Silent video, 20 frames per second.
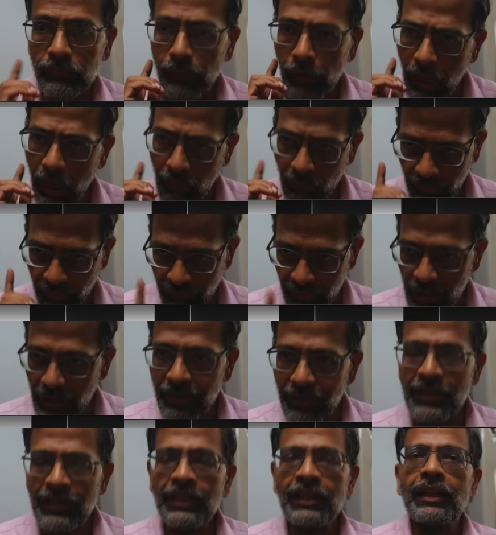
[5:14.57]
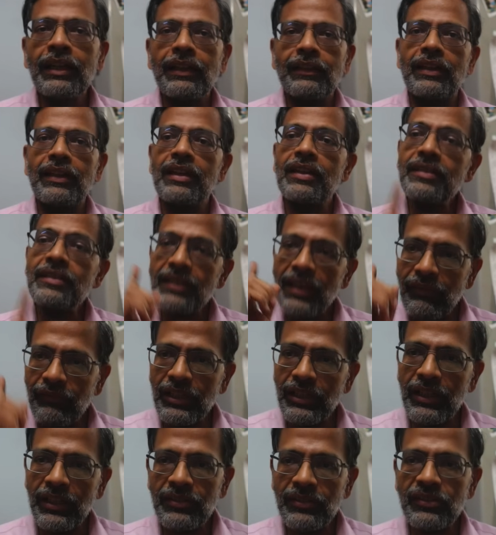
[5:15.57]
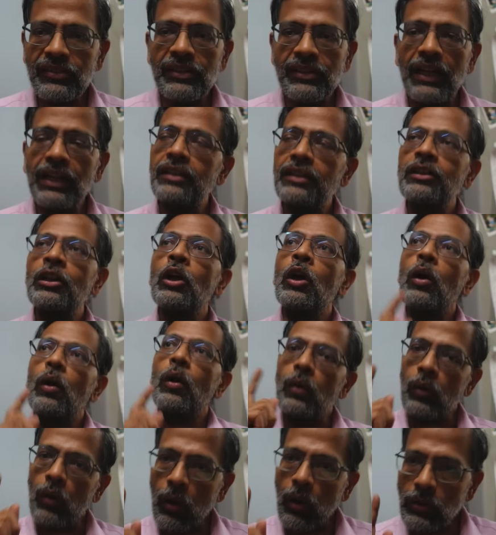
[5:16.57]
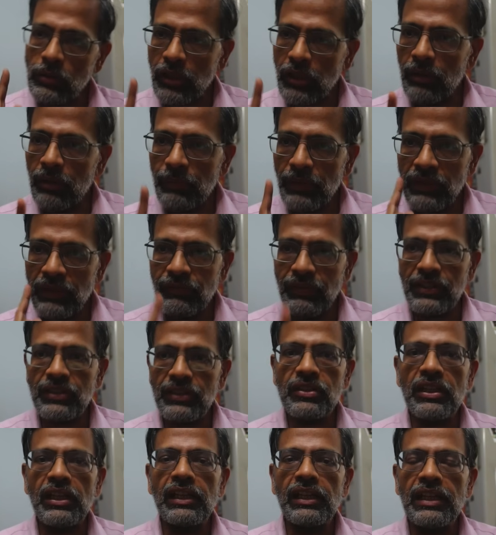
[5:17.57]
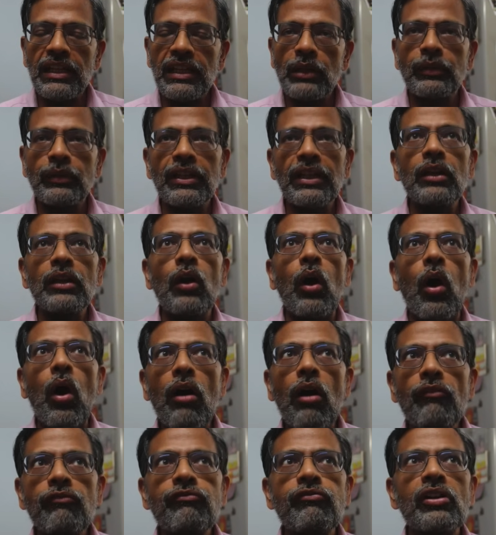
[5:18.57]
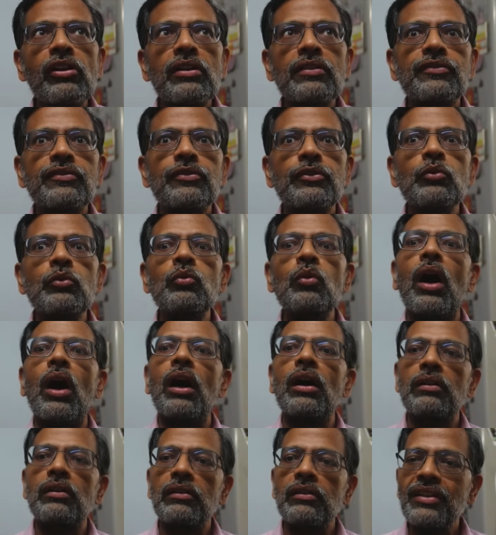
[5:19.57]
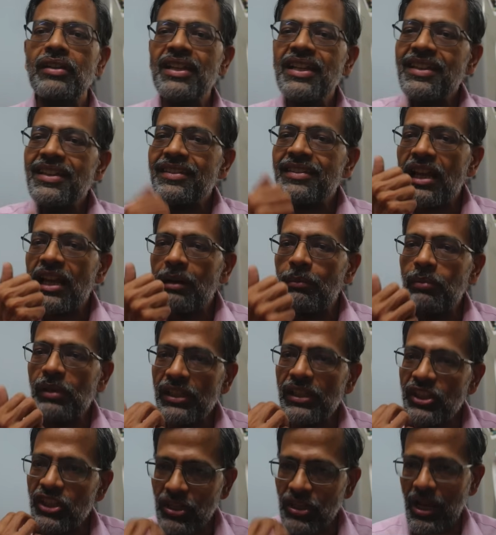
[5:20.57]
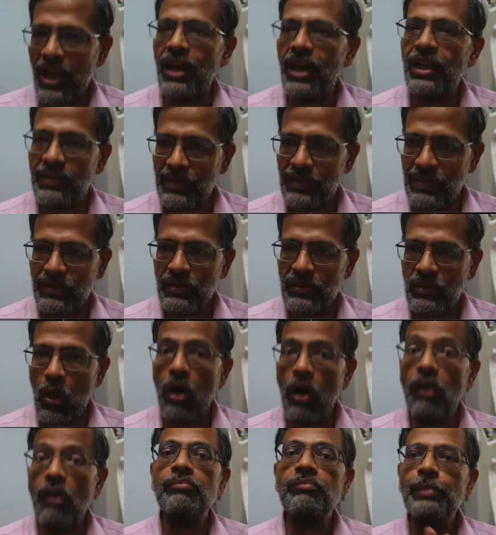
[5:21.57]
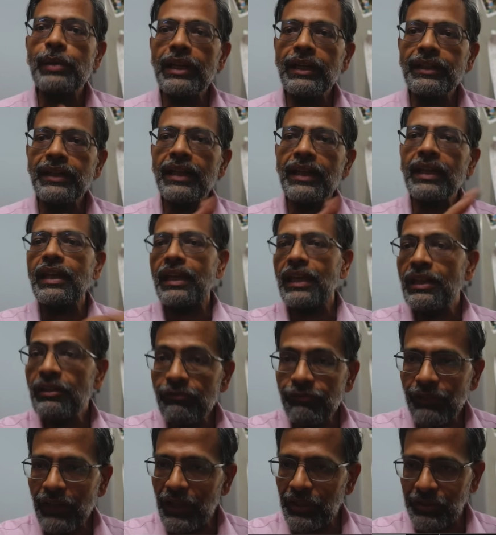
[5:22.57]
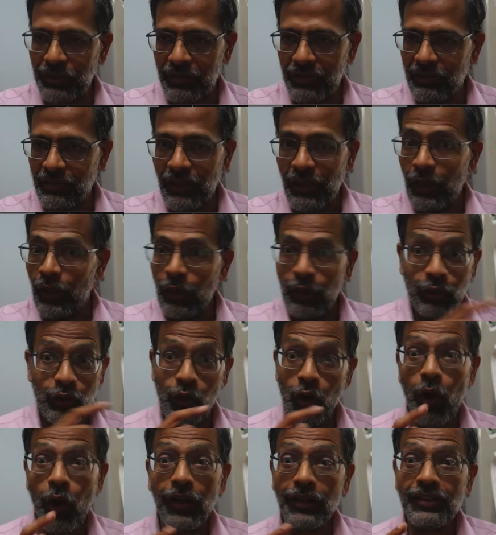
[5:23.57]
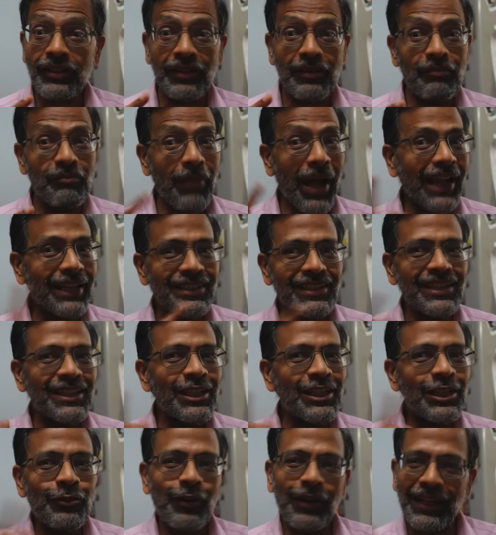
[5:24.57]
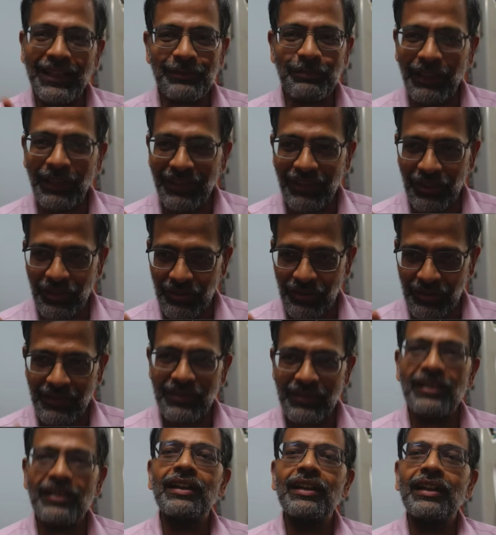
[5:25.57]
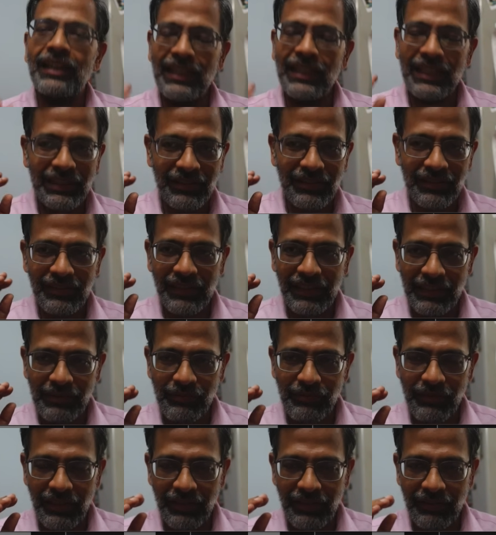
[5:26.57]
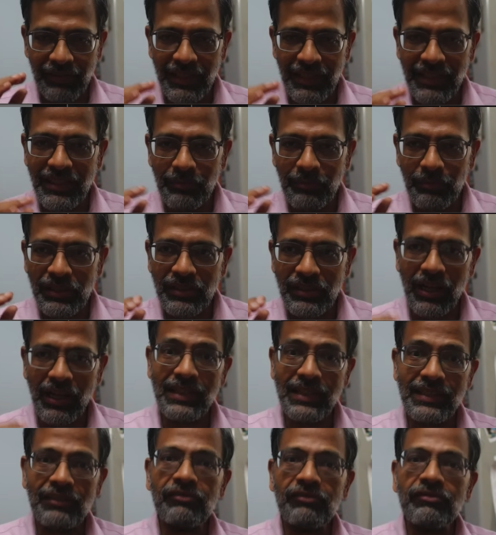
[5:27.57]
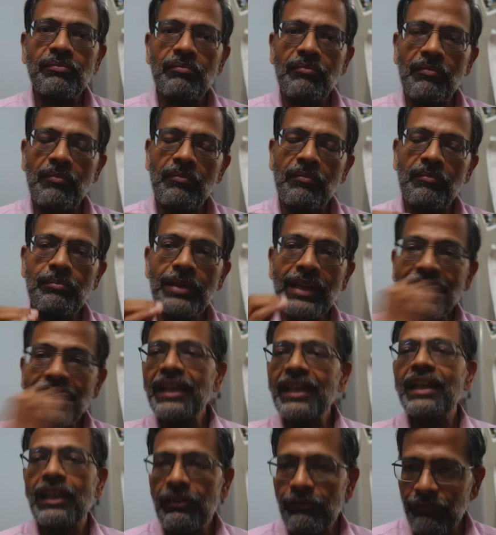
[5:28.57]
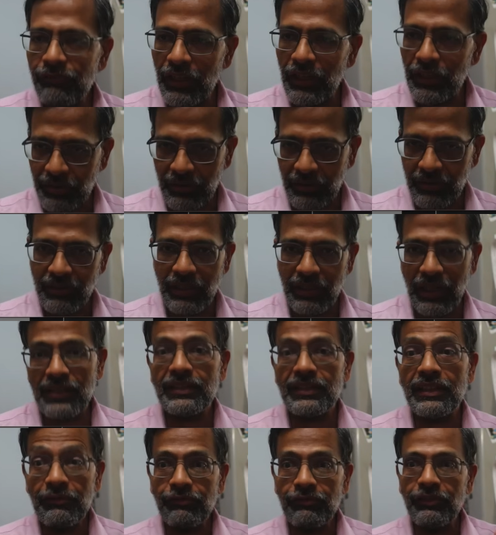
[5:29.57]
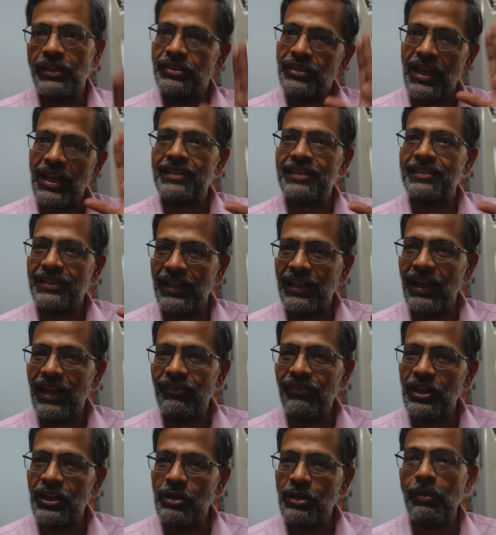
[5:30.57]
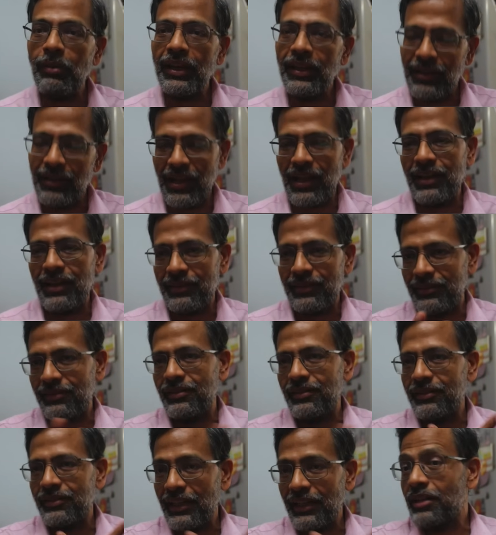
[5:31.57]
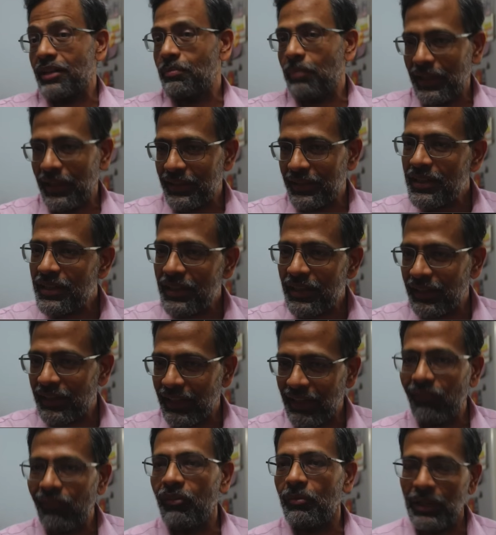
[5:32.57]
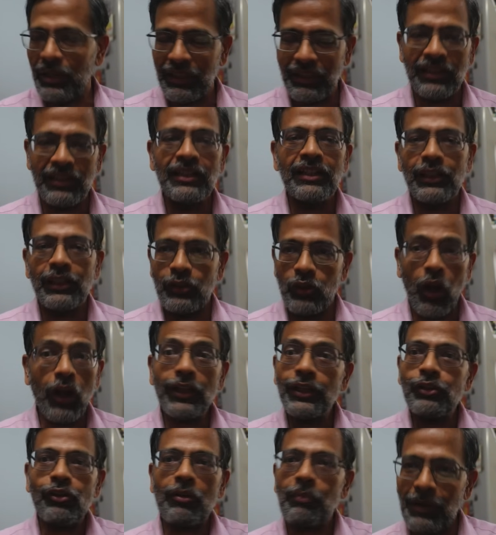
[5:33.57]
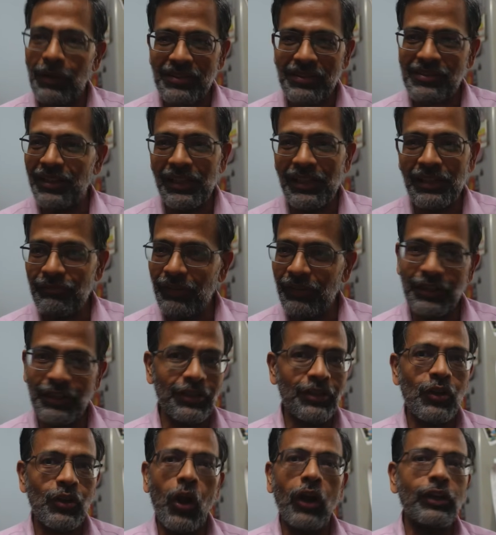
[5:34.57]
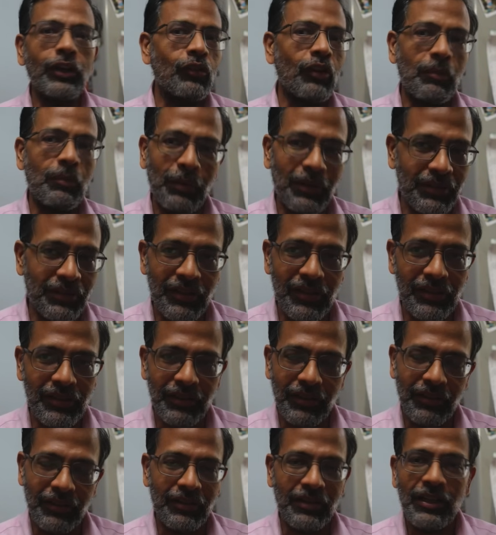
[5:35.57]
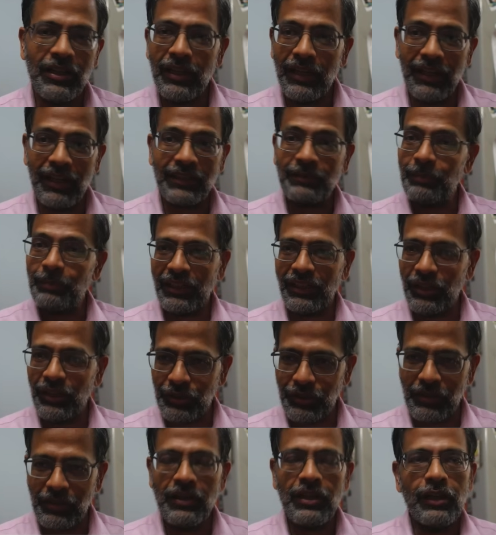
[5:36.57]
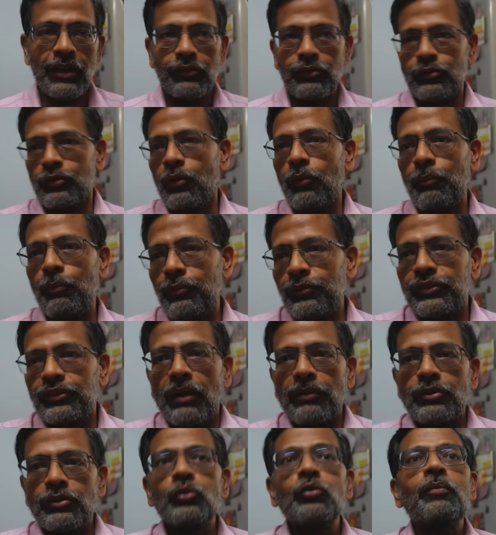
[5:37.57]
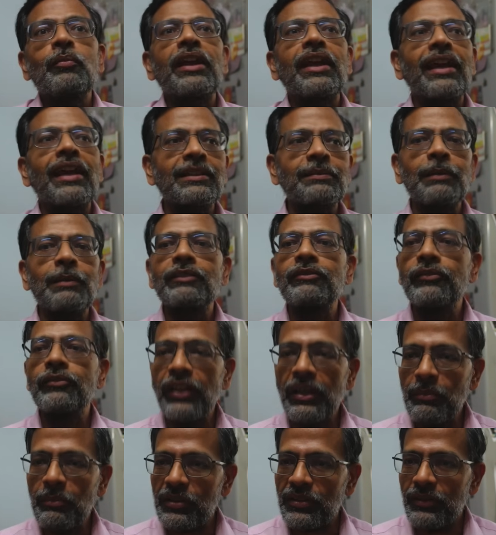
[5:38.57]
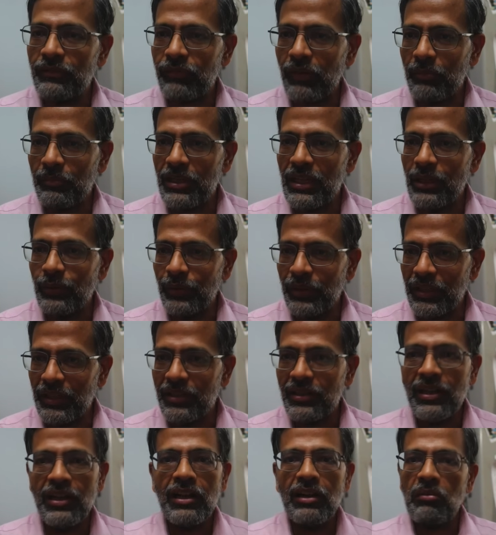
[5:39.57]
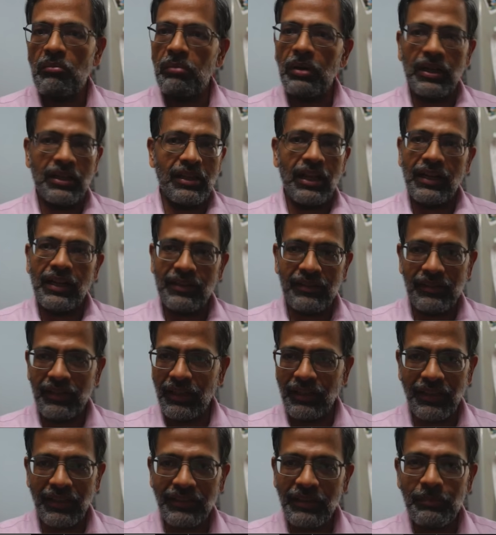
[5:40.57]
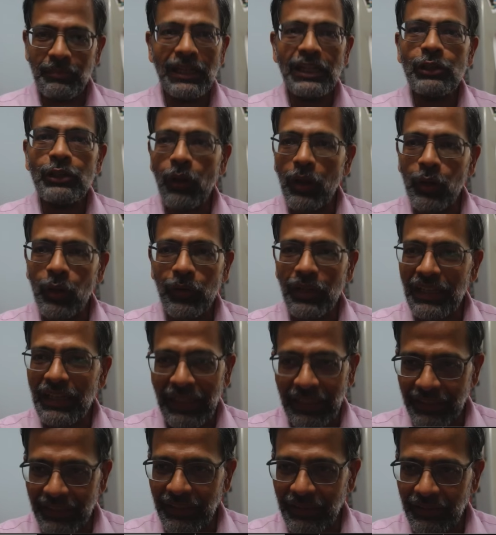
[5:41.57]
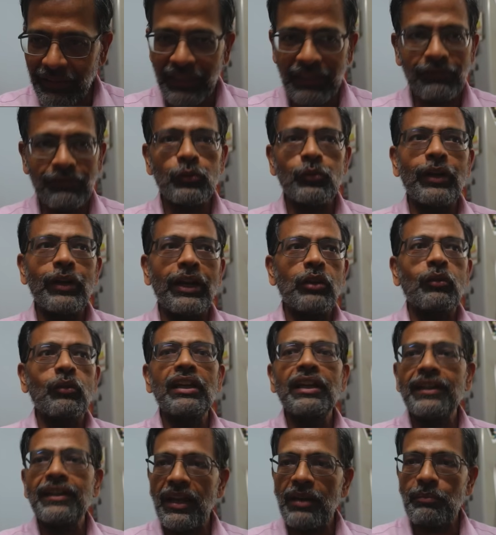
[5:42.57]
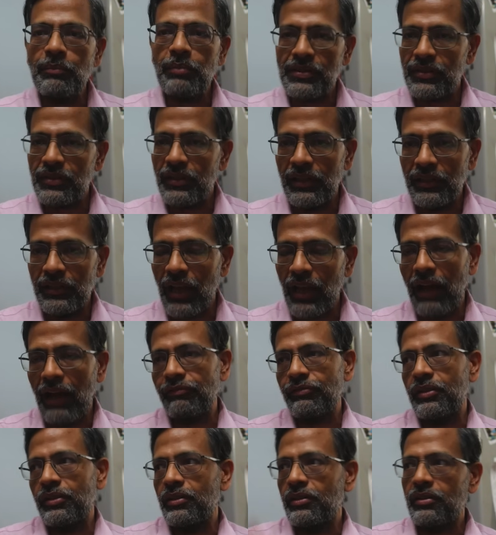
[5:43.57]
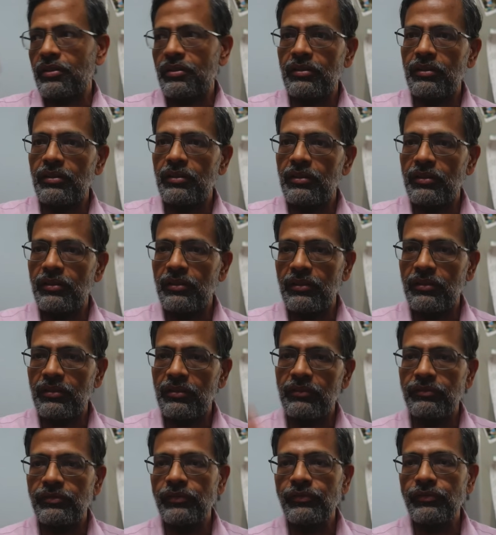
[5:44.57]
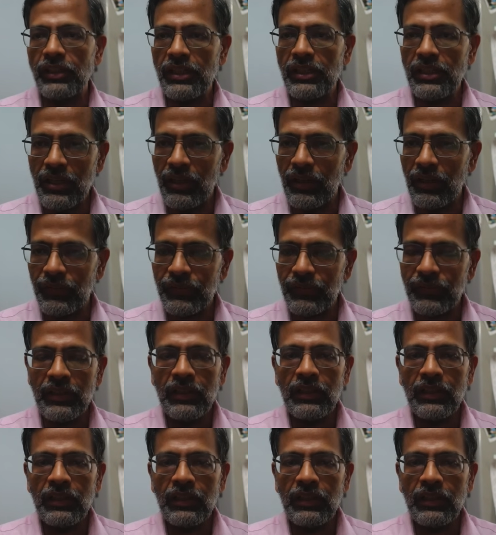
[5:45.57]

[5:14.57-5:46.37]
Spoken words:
However, there is evidence that long-term investing in equity offers you a reasonable chance of beating inflation, not matching your expectations. It reasonable chance of beating inflation. That is inflation as decided by the government, not your personal inflation, not your personal return expectation. So you may expect 15% from equity, but that doesn't mean you are going to get it. If you get only 10% after 15 years,